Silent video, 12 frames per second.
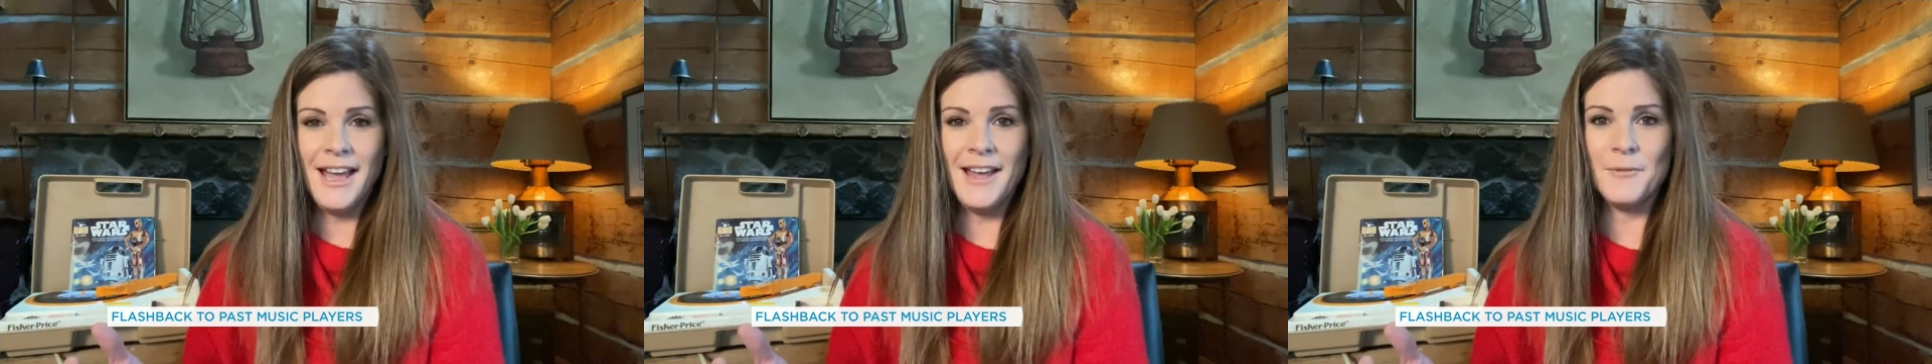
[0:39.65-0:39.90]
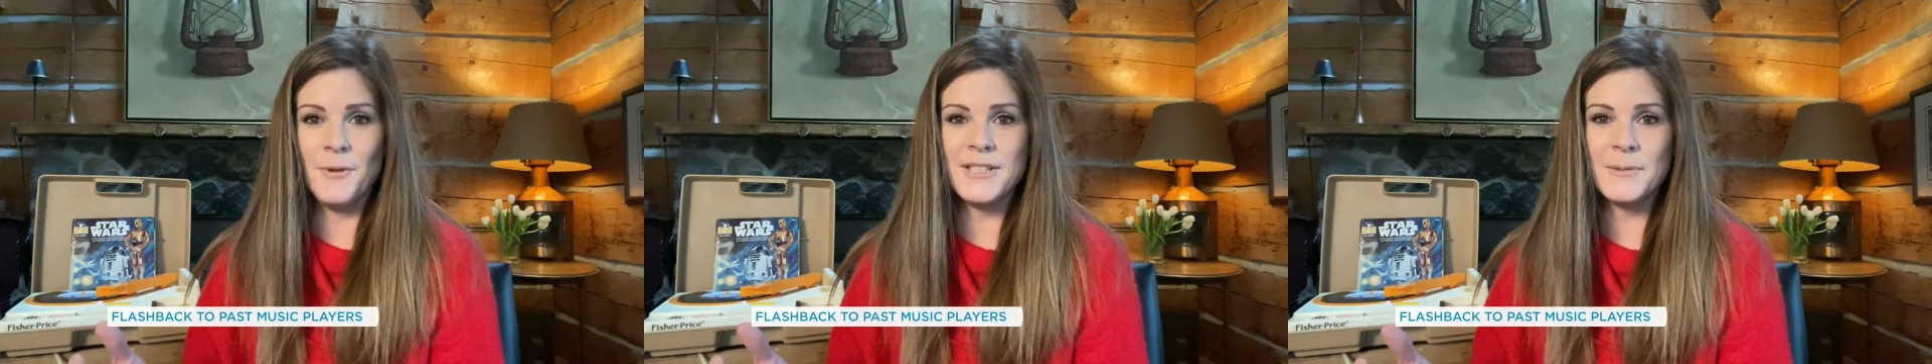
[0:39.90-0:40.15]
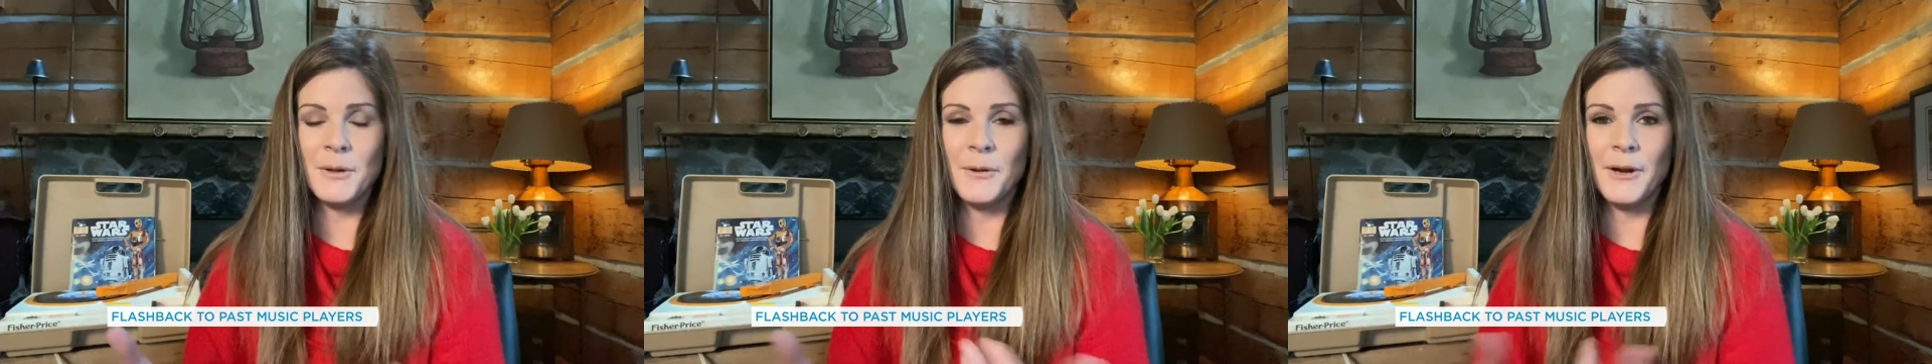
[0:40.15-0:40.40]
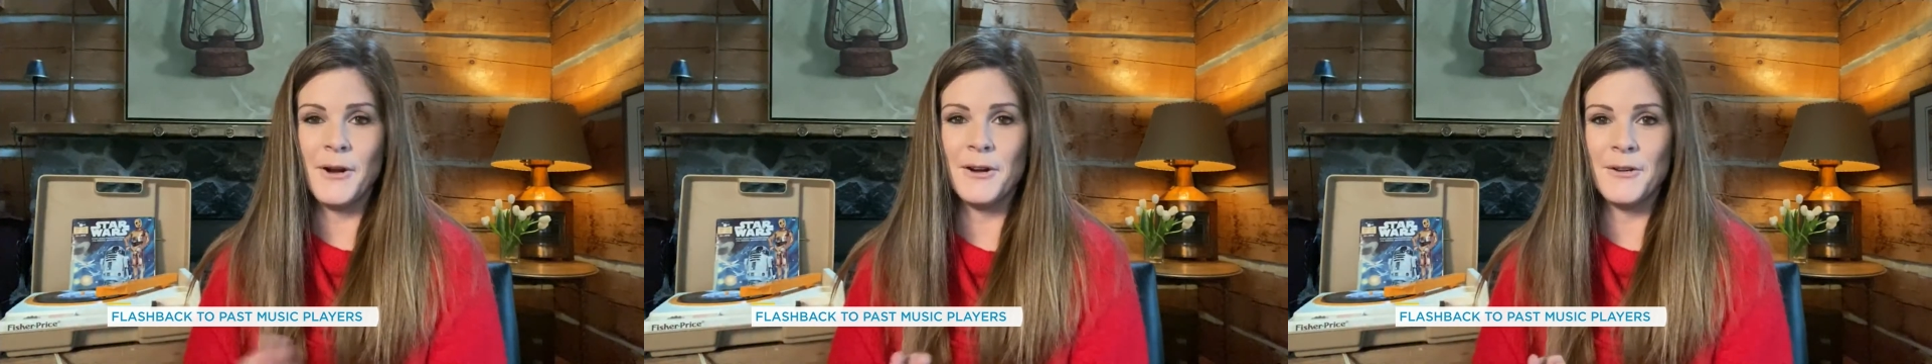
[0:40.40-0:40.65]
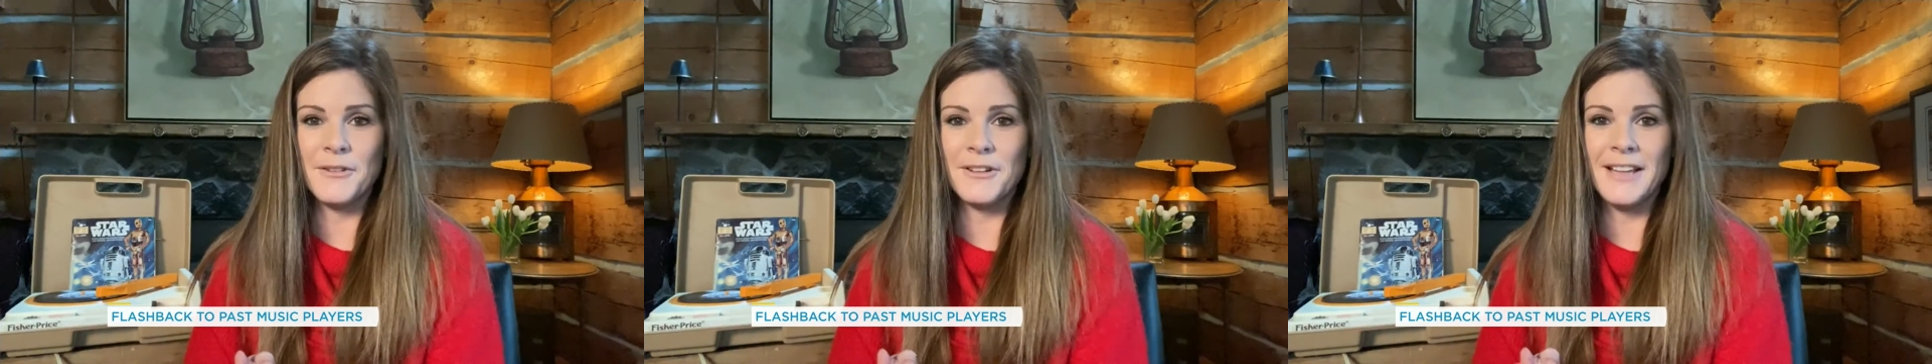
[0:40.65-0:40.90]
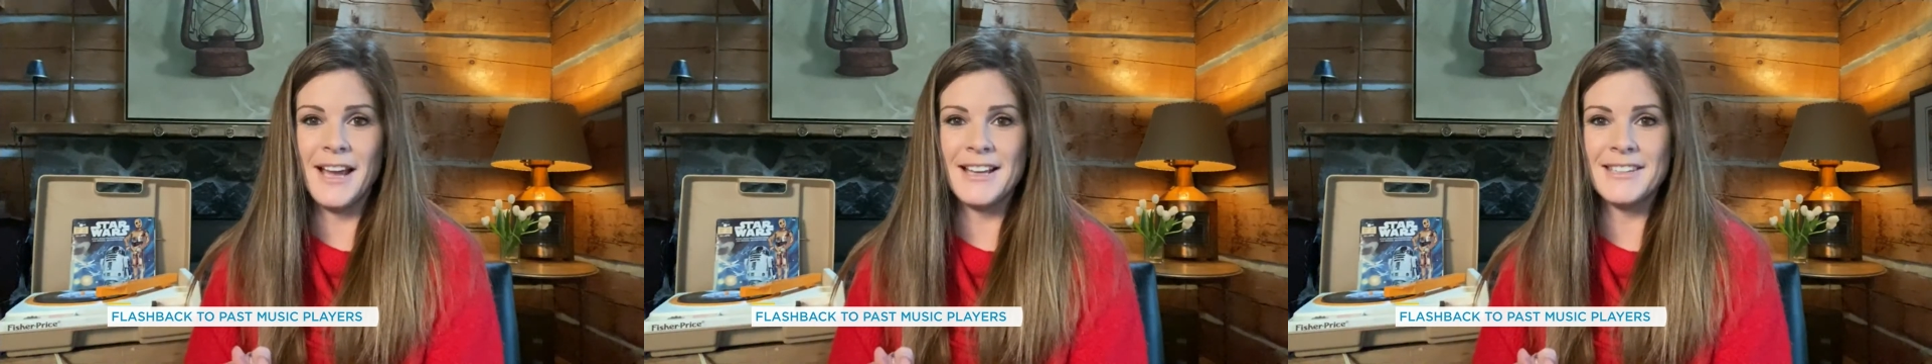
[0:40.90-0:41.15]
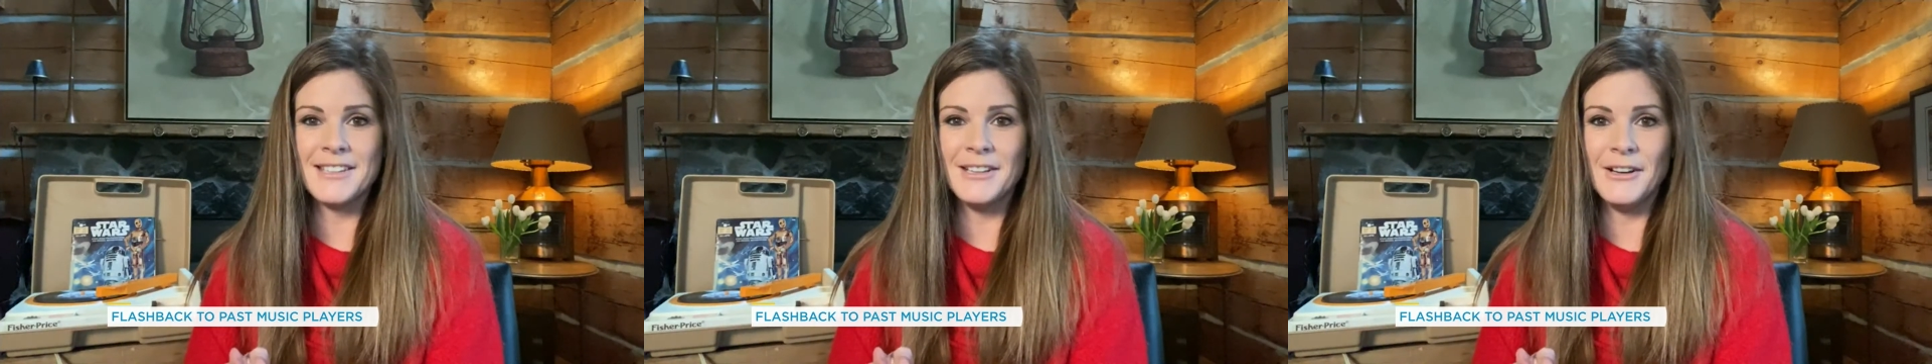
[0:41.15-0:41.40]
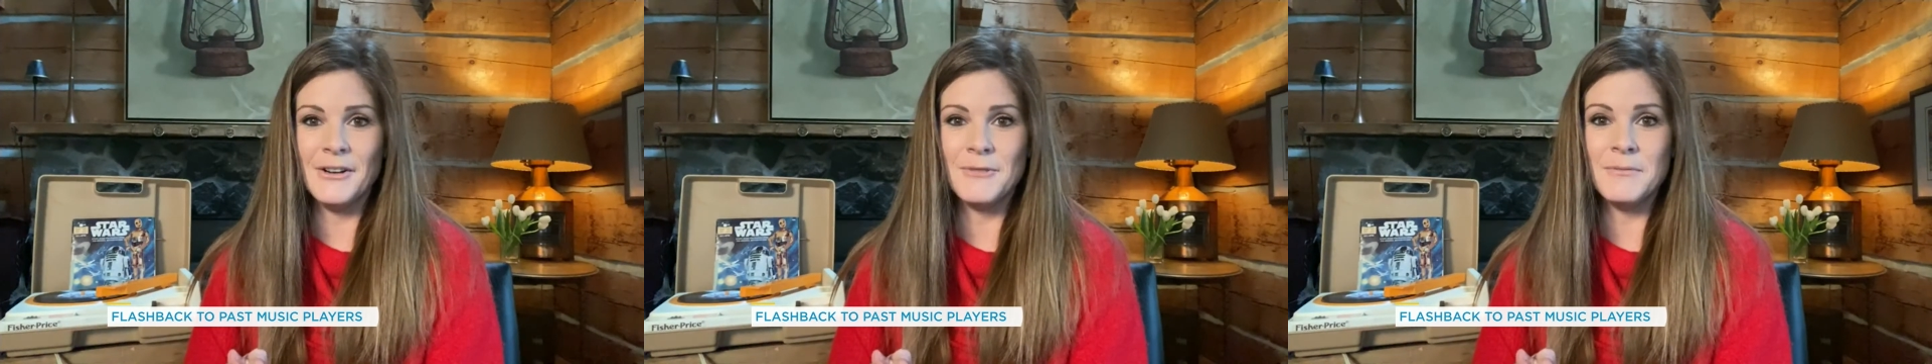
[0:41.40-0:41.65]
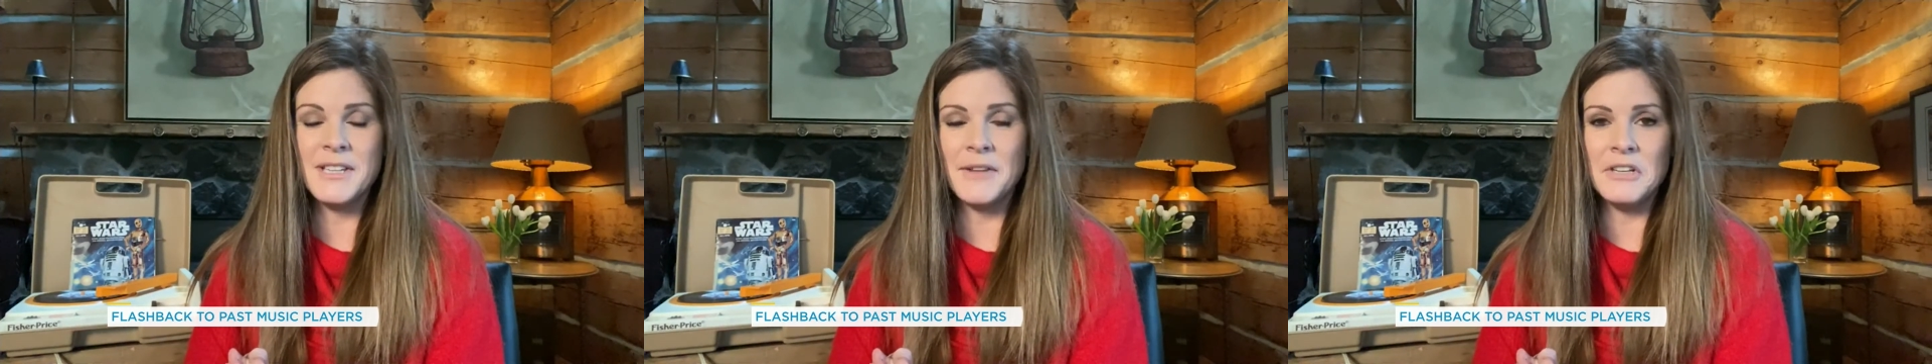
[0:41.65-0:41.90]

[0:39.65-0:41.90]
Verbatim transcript: and what's been going on over the last, you know,